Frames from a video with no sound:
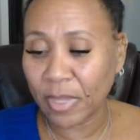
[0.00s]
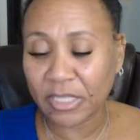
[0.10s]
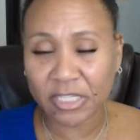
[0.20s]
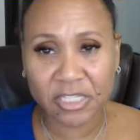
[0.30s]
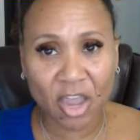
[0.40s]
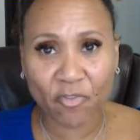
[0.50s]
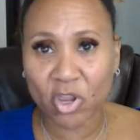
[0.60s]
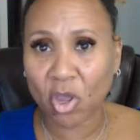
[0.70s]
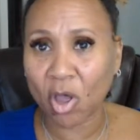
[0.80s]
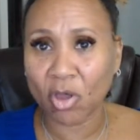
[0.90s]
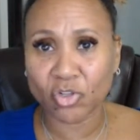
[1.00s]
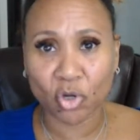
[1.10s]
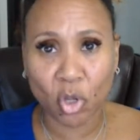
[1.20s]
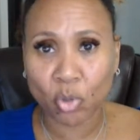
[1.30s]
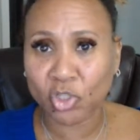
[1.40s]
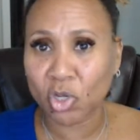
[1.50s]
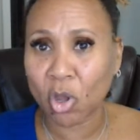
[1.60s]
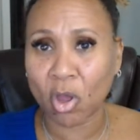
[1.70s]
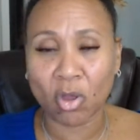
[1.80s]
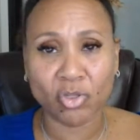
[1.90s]
discovery calls or coaching
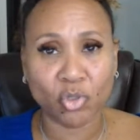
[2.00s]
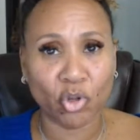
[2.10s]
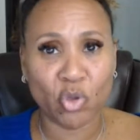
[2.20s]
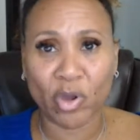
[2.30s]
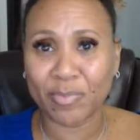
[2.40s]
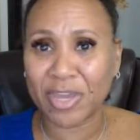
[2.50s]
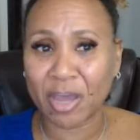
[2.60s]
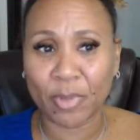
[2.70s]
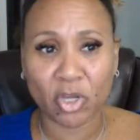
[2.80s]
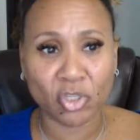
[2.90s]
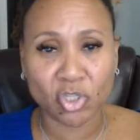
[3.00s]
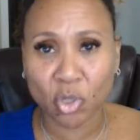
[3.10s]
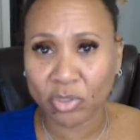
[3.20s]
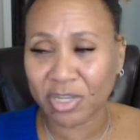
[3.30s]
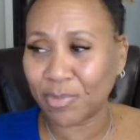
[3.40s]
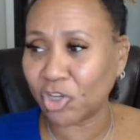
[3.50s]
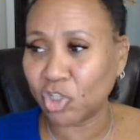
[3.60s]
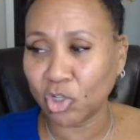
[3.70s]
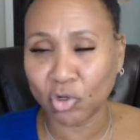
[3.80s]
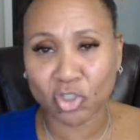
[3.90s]
calls, or you want to become a consultant because
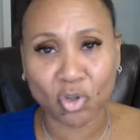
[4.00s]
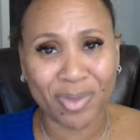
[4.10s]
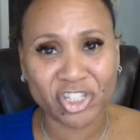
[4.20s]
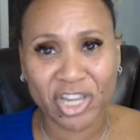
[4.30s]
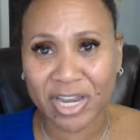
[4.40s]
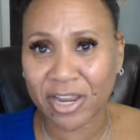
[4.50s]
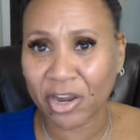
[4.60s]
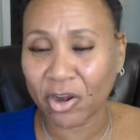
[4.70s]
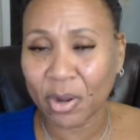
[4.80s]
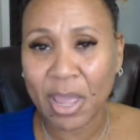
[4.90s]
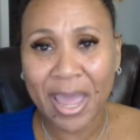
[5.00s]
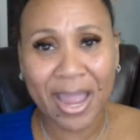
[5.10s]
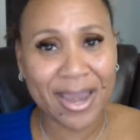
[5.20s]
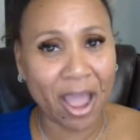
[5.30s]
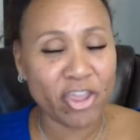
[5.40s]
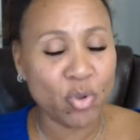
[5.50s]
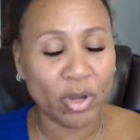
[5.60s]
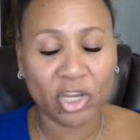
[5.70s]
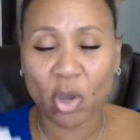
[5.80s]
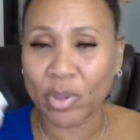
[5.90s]
you learned so much in here and now you
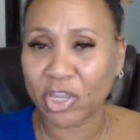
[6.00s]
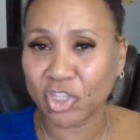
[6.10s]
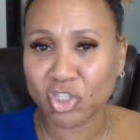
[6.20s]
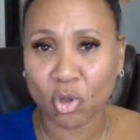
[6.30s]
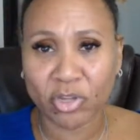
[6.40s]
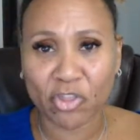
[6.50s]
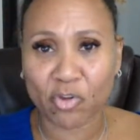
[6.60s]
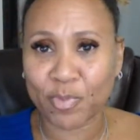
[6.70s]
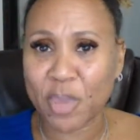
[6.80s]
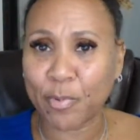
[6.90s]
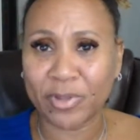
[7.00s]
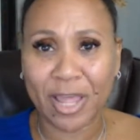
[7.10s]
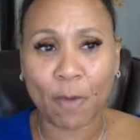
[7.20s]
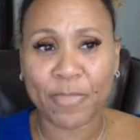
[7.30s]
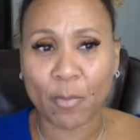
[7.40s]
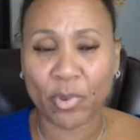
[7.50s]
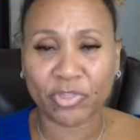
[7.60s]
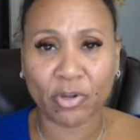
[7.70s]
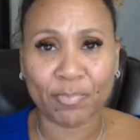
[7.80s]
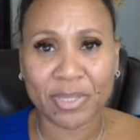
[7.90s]
want to go and consult other people and help them with
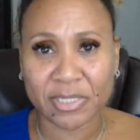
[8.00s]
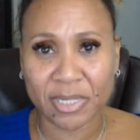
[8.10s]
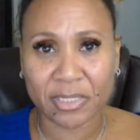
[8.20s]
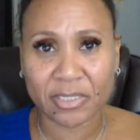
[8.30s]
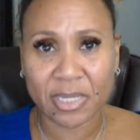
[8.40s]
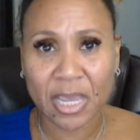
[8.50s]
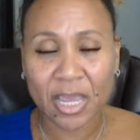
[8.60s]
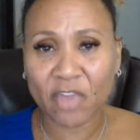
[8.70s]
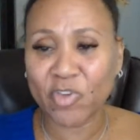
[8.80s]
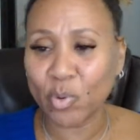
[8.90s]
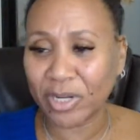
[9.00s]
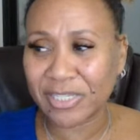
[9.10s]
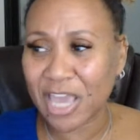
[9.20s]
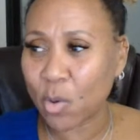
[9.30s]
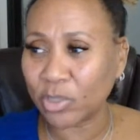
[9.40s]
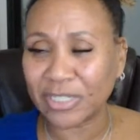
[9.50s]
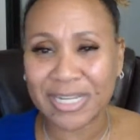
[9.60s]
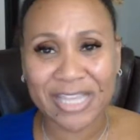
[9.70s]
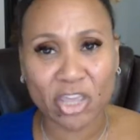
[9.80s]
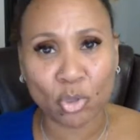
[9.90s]
their business. If you want to take what it
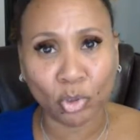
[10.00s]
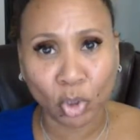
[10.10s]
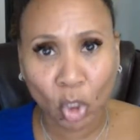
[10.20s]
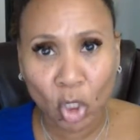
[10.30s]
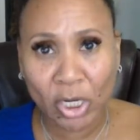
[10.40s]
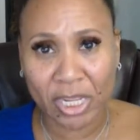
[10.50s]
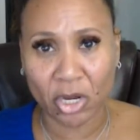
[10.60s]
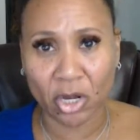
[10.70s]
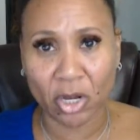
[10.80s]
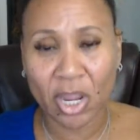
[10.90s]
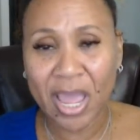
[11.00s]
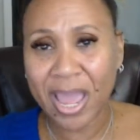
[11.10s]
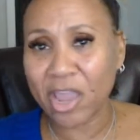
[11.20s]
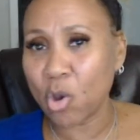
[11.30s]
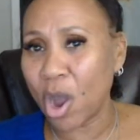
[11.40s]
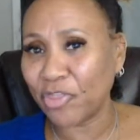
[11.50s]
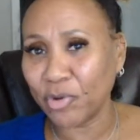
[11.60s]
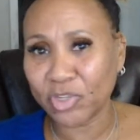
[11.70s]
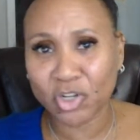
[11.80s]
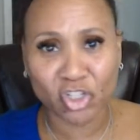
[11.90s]
is that you learn here and go out
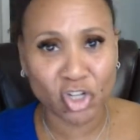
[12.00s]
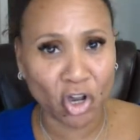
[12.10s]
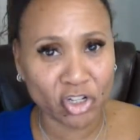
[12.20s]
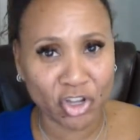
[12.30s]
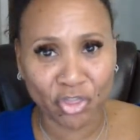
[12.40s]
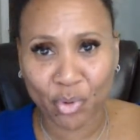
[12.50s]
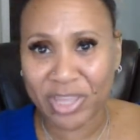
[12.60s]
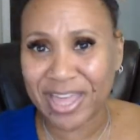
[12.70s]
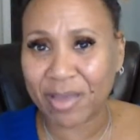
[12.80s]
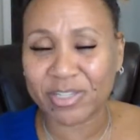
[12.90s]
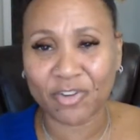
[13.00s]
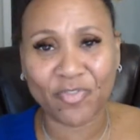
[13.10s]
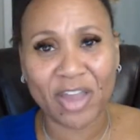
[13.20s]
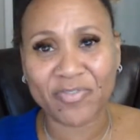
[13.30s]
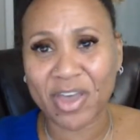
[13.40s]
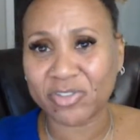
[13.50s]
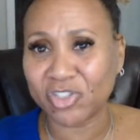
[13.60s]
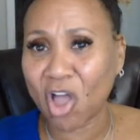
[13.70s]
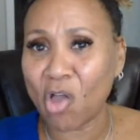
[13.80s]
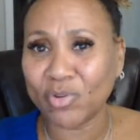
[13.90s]
there and start charging $3,000 to
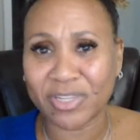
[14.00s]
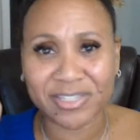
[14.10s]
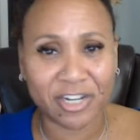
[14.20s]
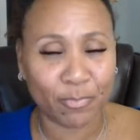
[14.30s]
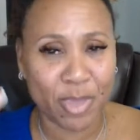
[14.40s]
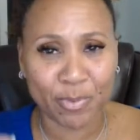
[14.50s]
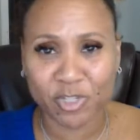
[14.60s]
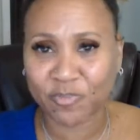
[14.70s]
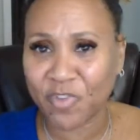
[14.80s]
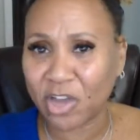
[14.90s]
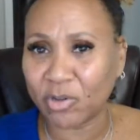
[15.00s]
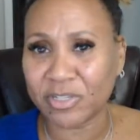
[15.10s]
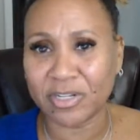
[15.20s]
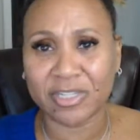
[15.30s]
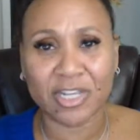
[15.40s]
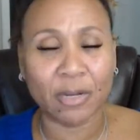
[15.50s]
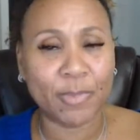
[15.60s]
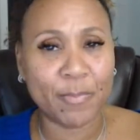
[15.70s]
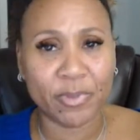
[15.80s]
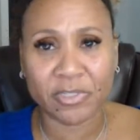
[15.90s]
$5,000 to set up people's funnels and to set up
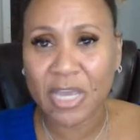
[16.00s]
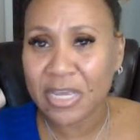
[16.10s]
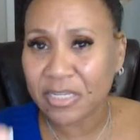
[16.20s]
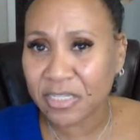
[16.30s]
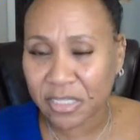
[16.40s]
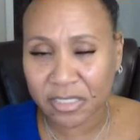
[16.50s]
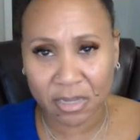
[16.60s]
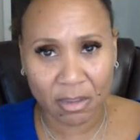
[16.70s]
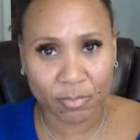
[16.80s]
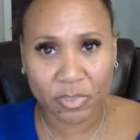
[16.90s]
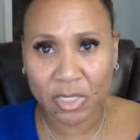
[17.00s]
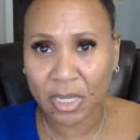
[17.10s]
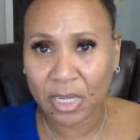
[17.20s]
people's systems,